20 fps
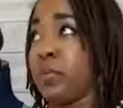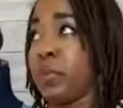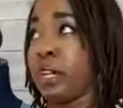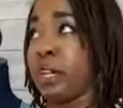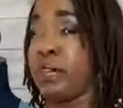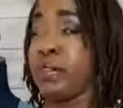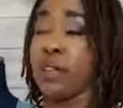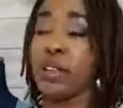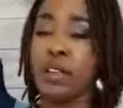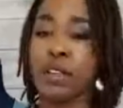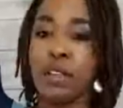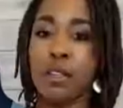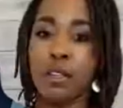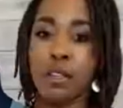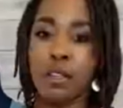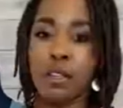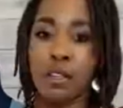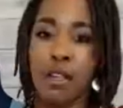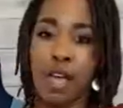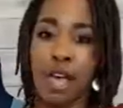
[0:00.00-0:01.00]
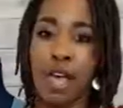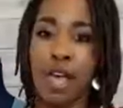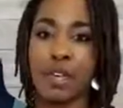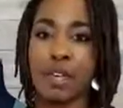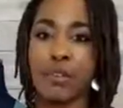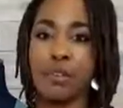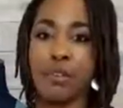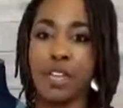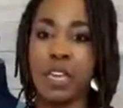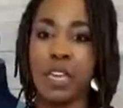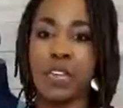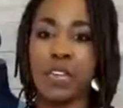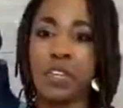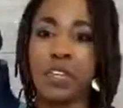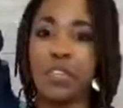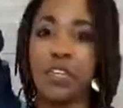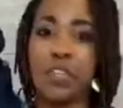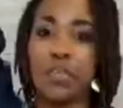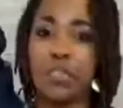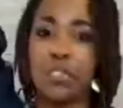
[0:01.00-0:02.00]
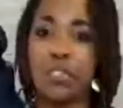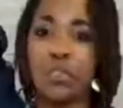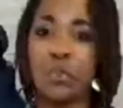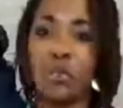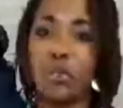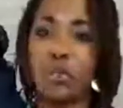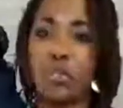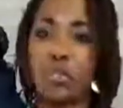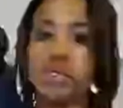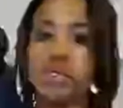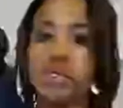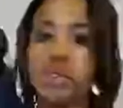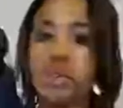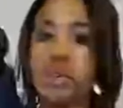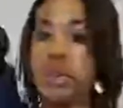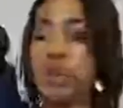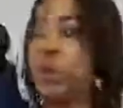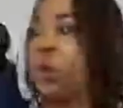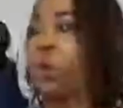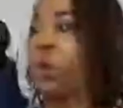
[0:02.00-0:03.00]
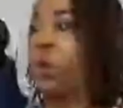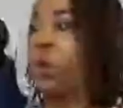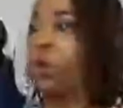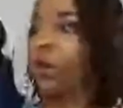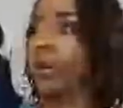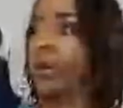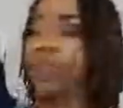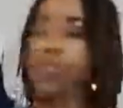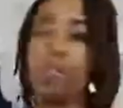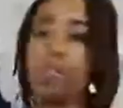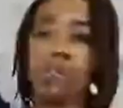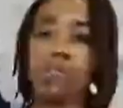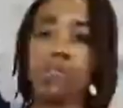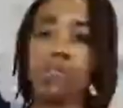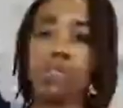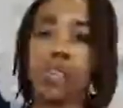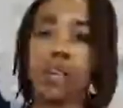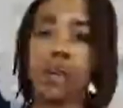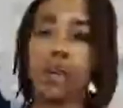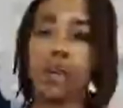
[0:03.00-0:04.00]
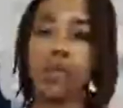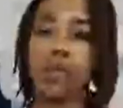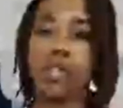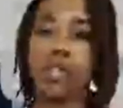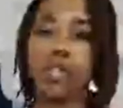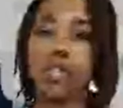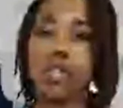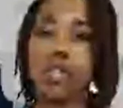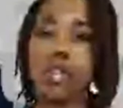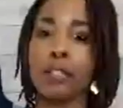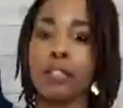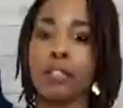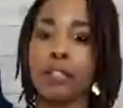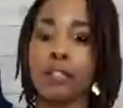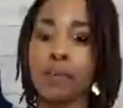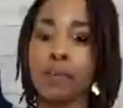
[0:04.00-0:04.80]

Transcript: But I get good results with the umbrella lights.